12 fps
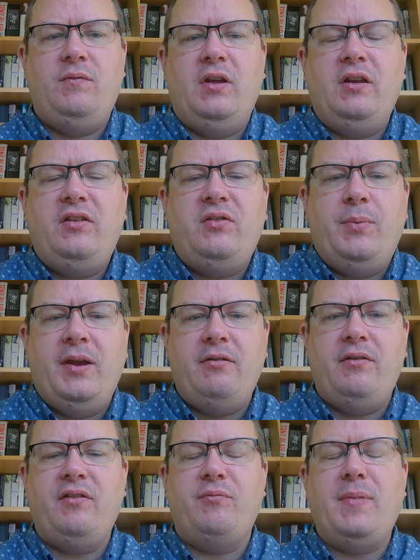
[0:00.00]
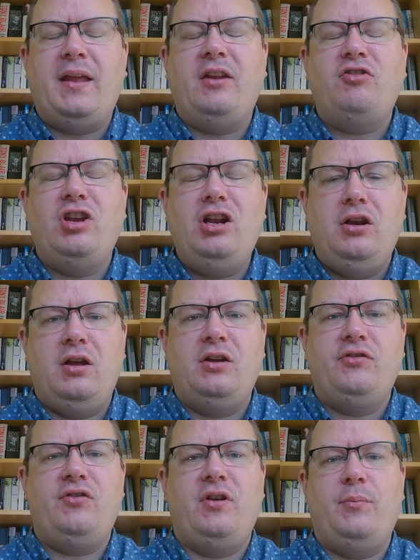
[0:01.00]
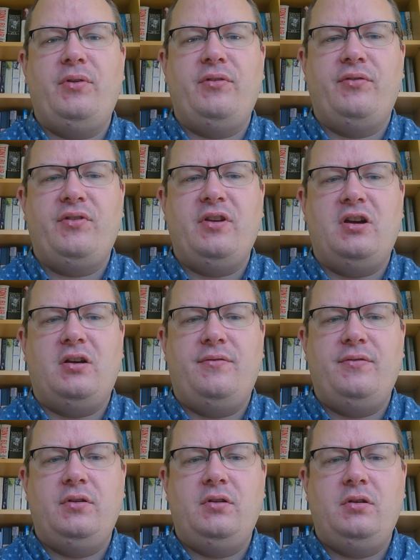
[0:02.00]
An experience of managing large numbers of staff.